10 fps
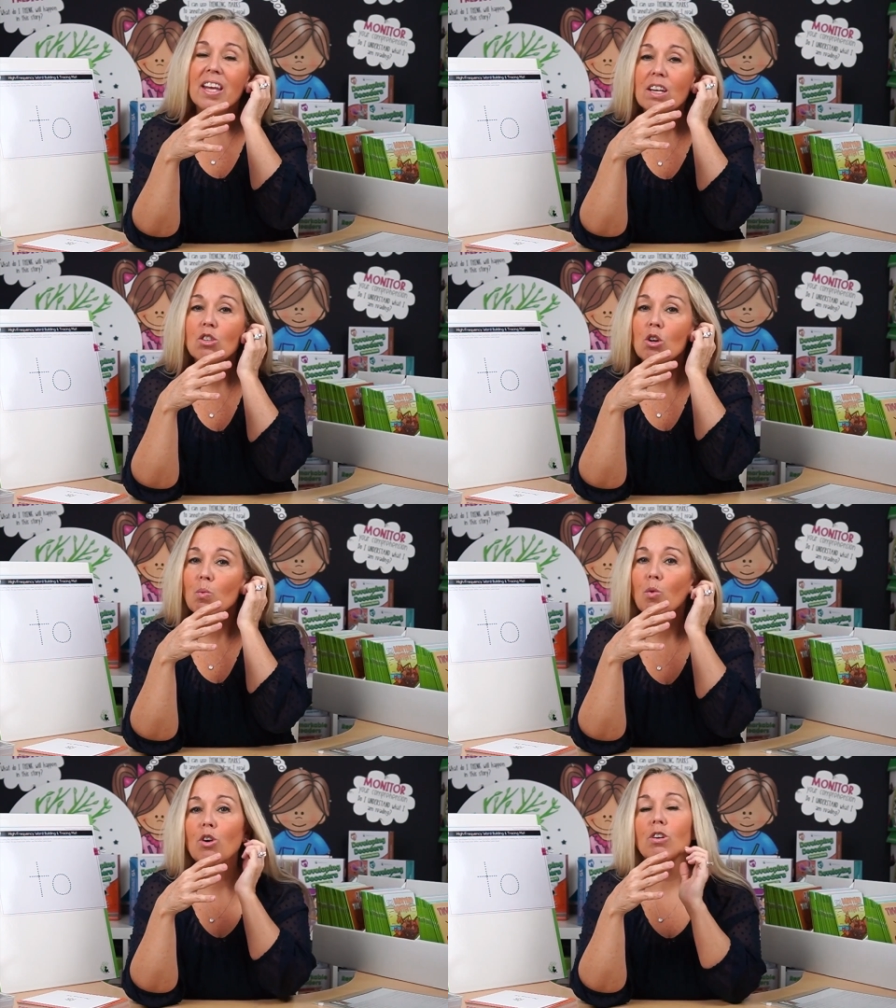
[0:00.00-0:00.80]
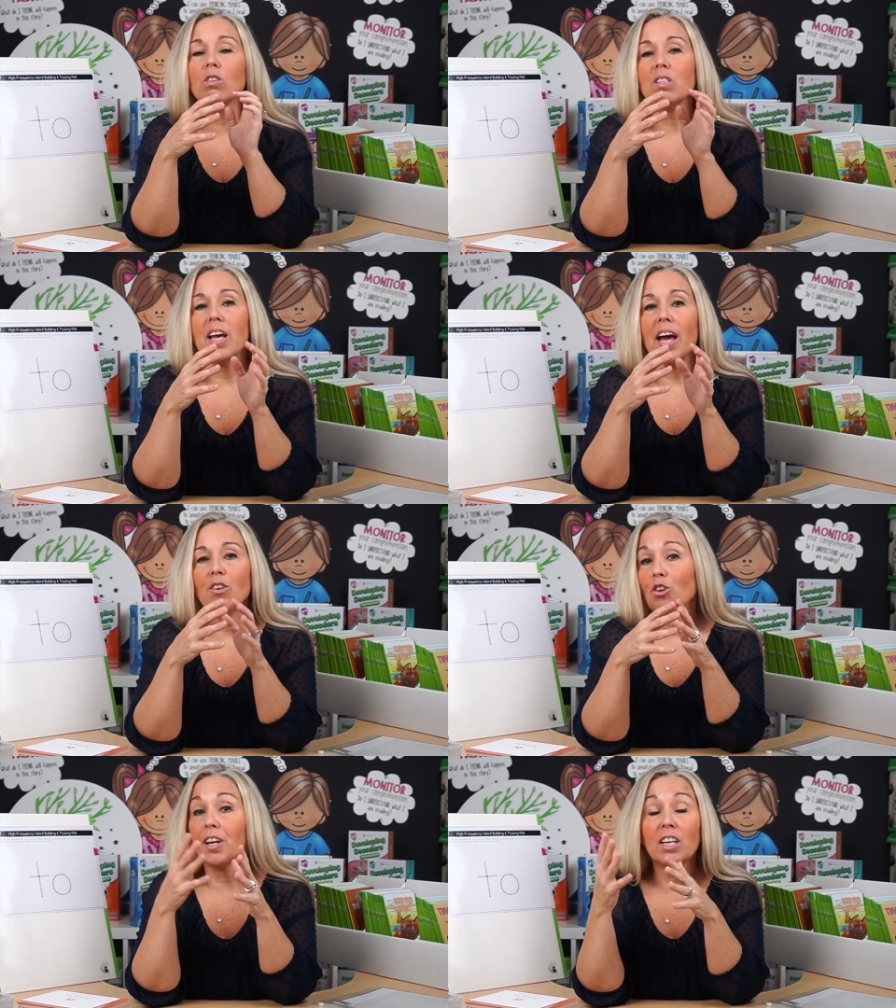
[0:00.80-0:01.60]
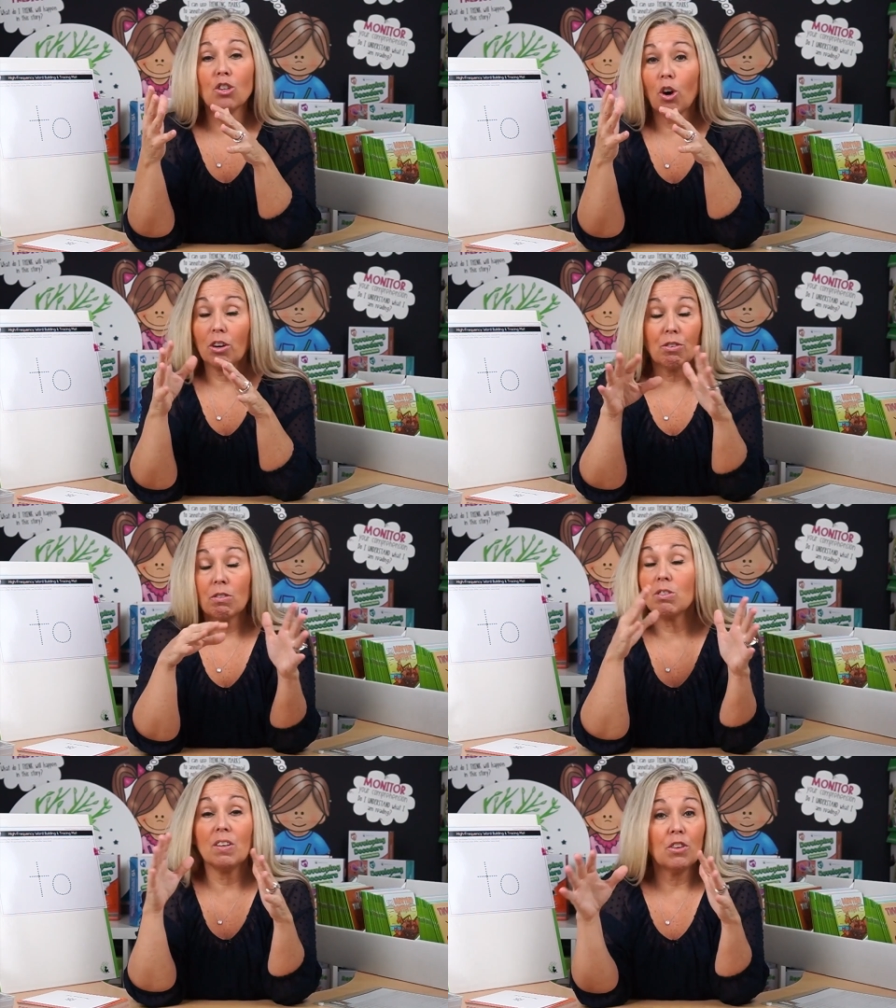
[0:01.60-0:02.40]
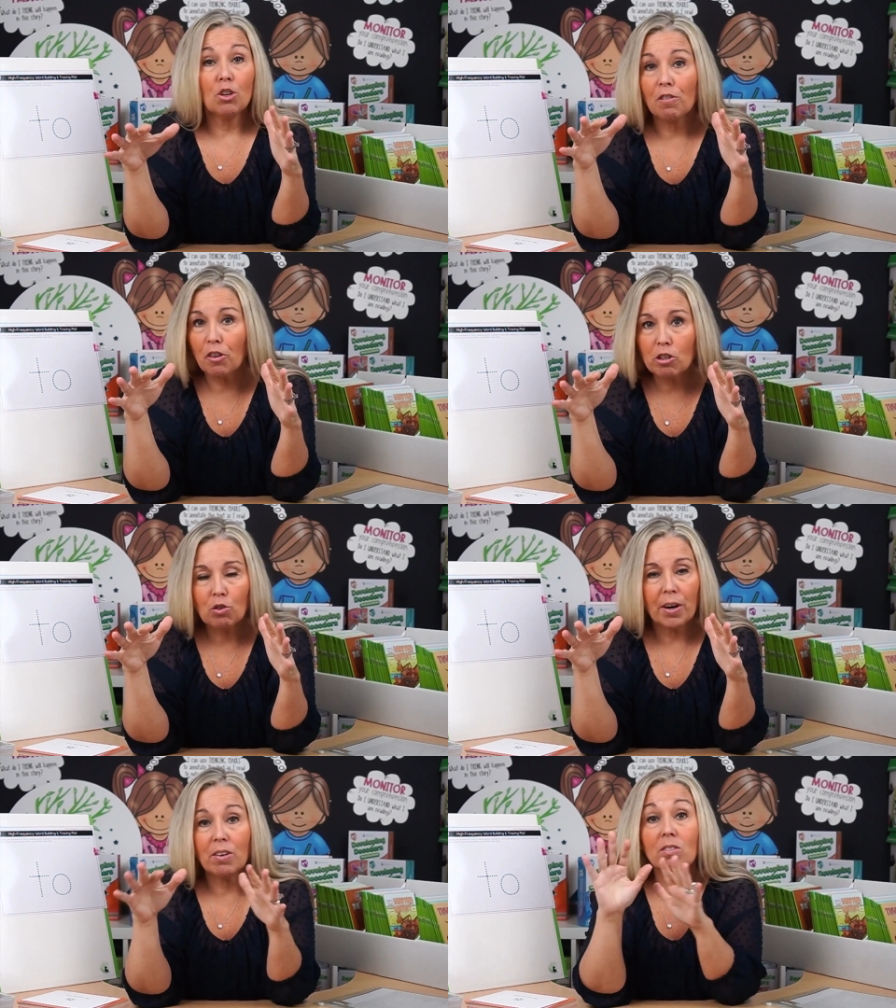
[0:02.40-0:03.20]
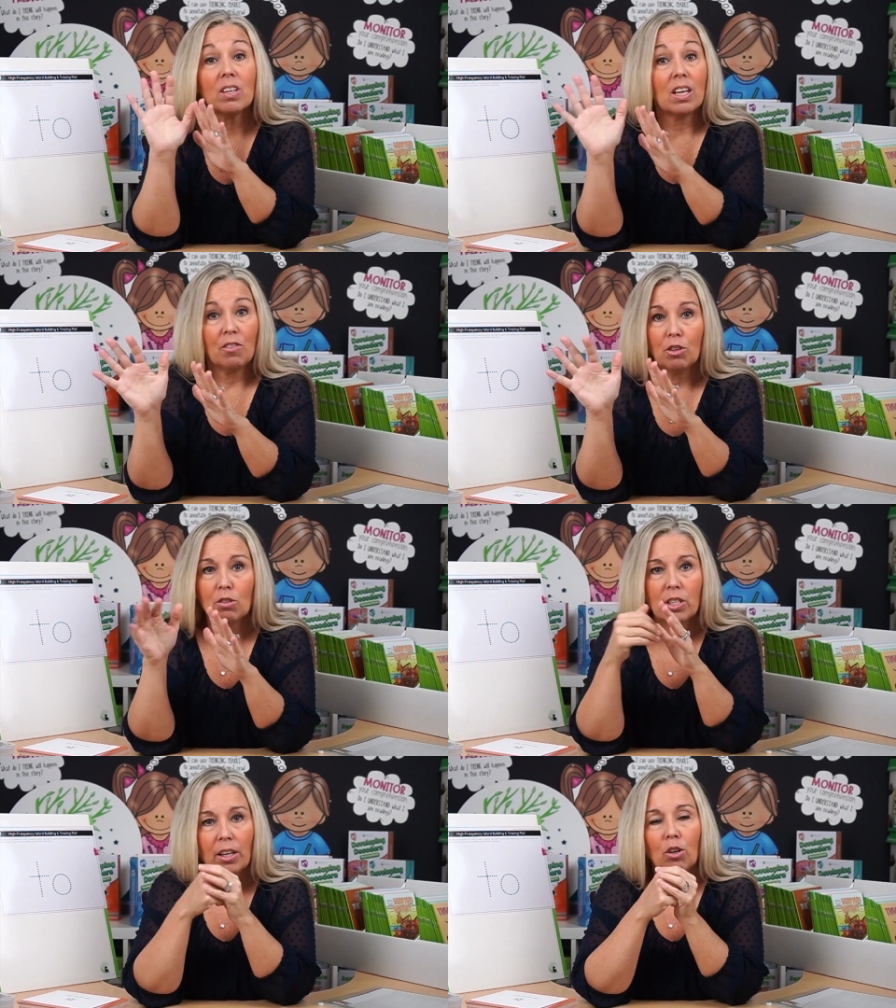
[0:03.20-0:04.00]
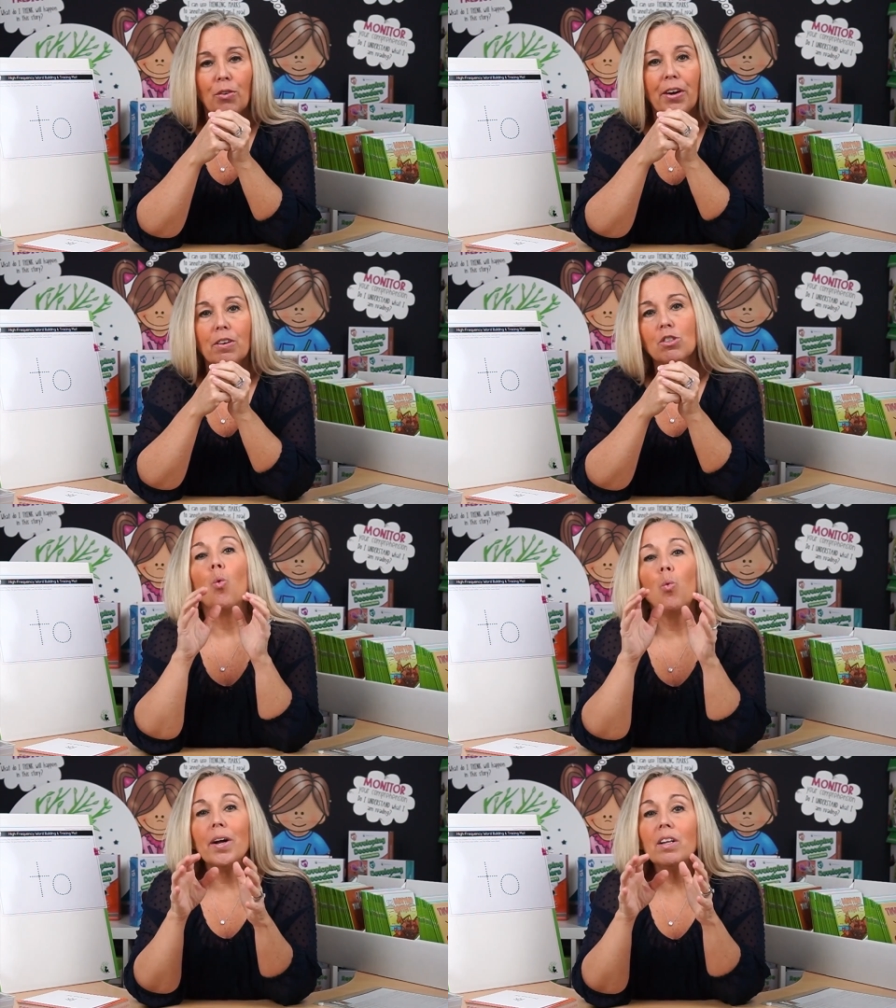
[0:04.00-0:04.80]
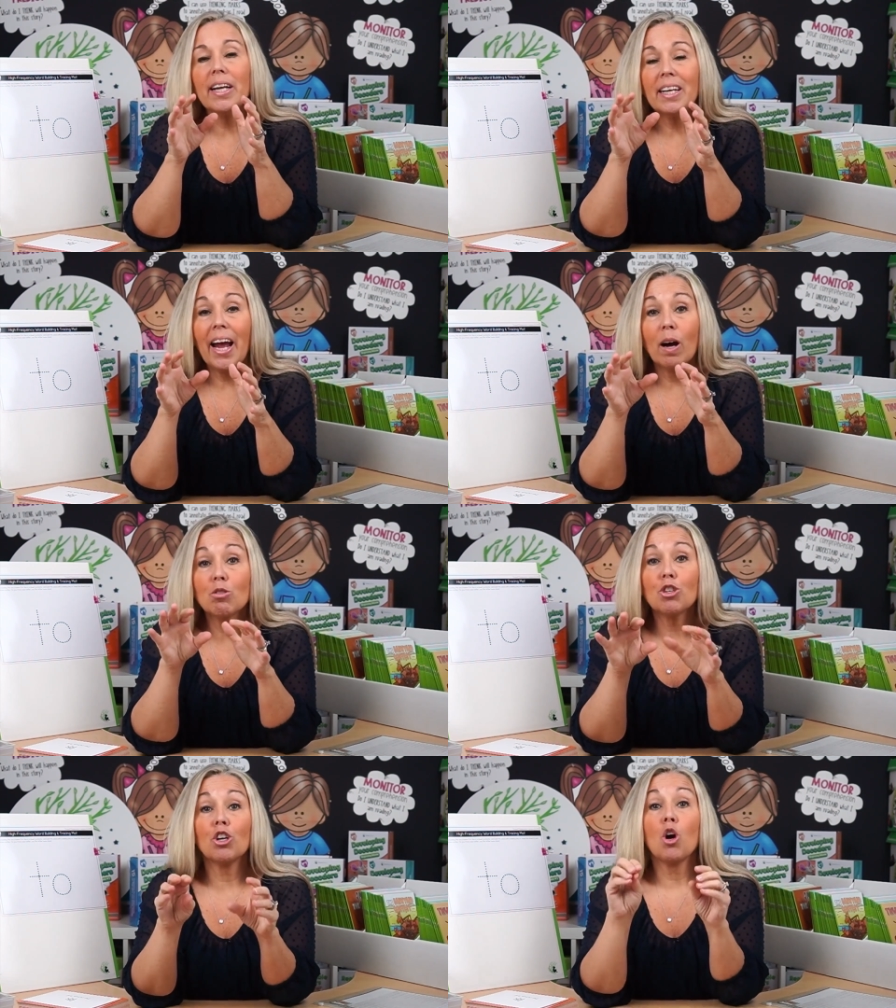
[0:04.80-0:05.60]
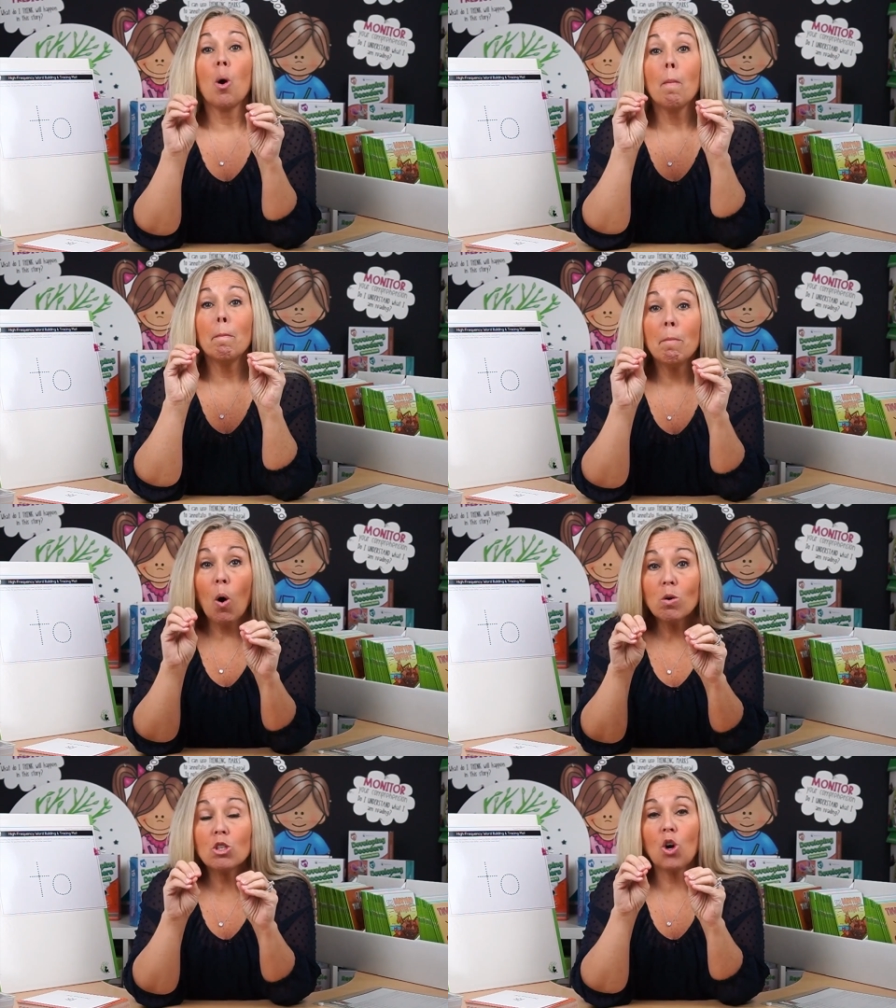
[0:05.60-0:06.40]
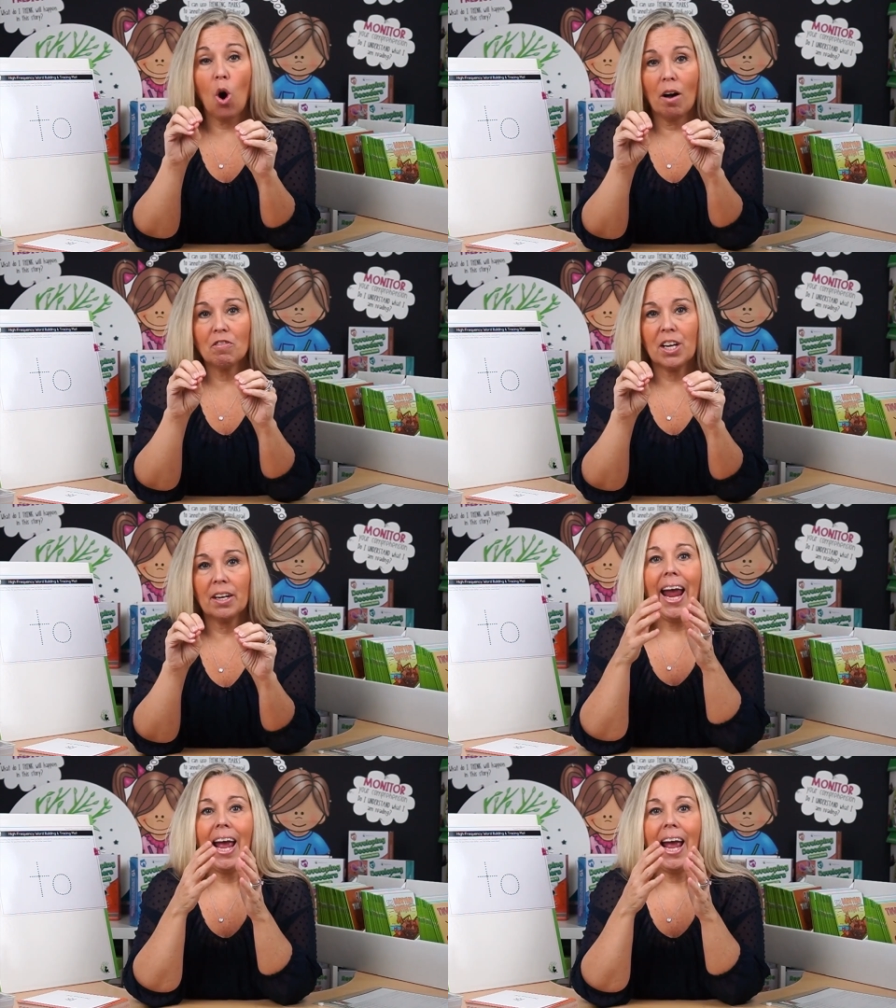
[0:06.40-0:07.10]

These are words that your kindergartners, even your first graders, and even your second graders will encounter most often.